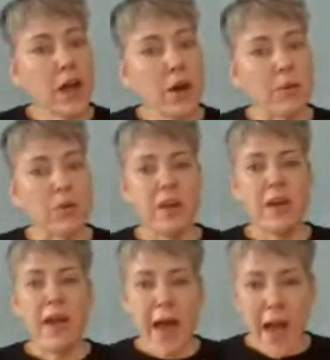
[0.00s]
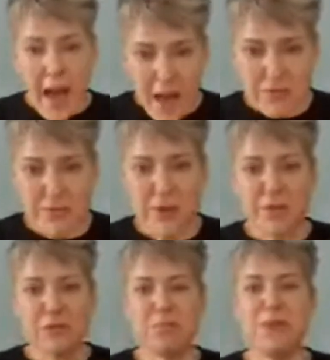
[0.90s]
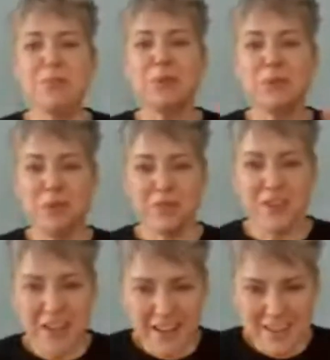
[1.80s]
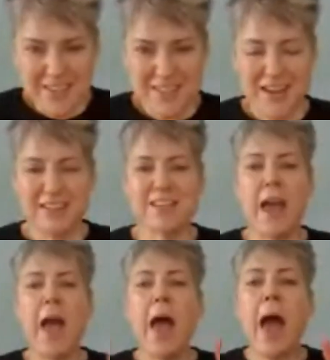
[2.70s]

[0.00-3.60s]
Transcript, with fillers: no half of the people who live in the United States